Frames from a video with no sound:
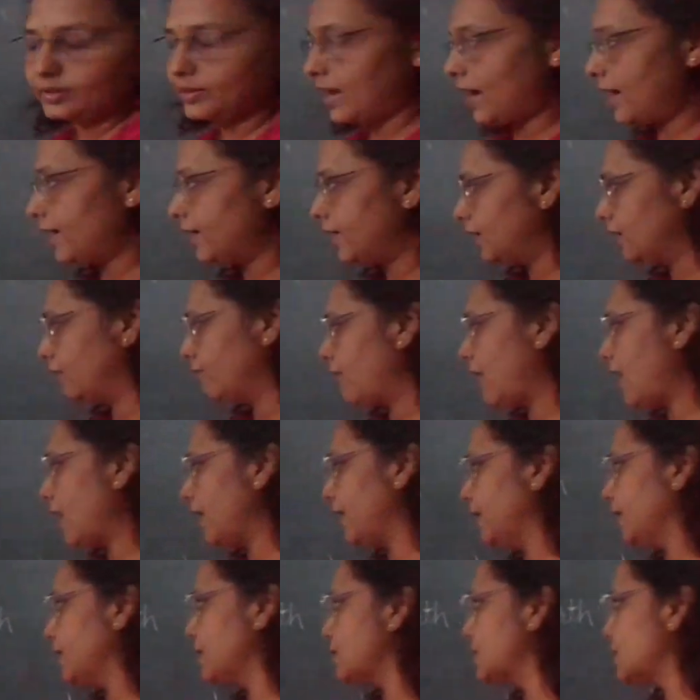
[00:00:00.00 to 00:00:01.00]
that
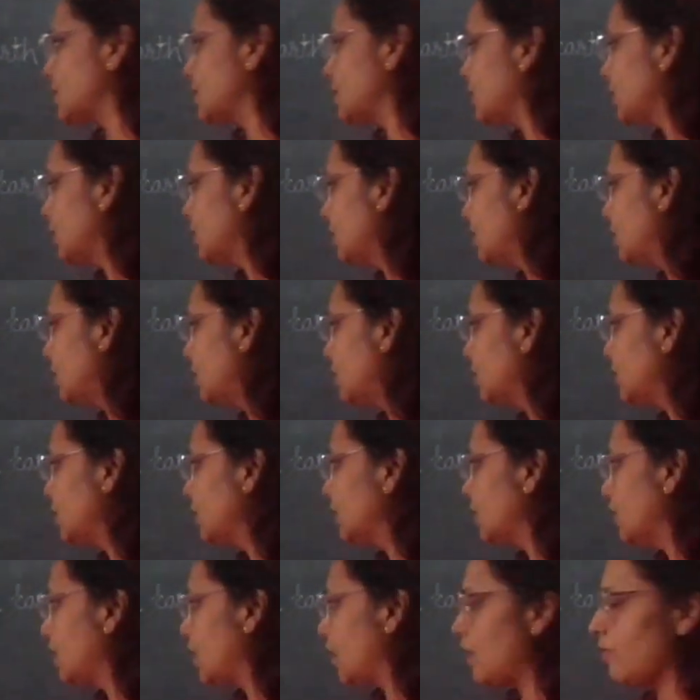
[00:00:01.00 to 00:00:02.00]
divides
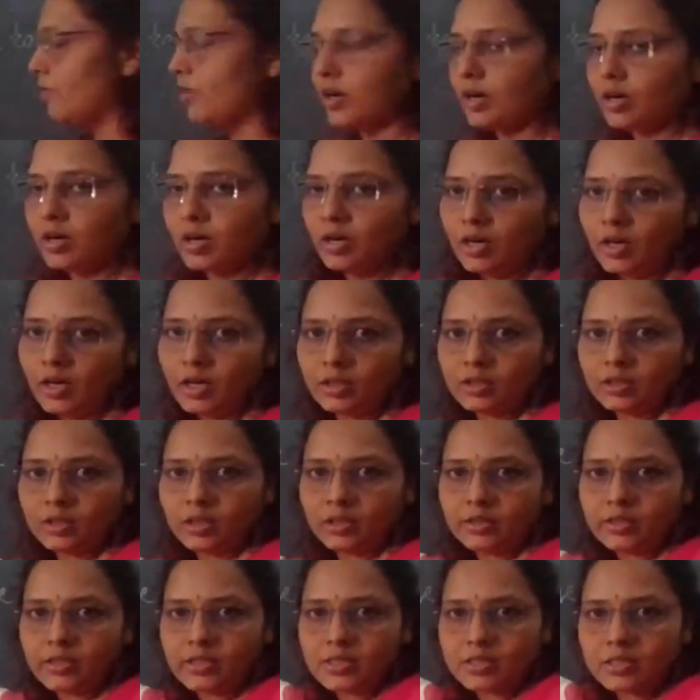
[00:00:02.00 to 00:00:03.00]
our
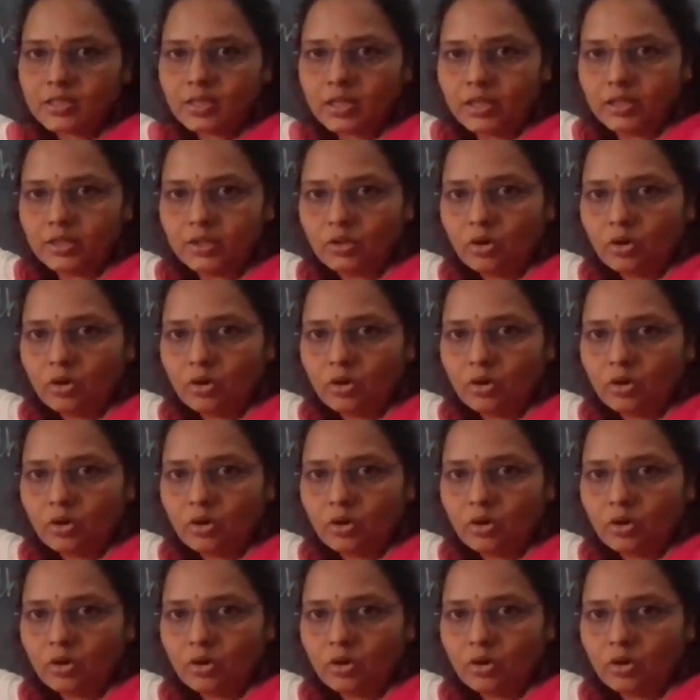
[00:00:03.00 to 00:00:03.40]
earth. This is the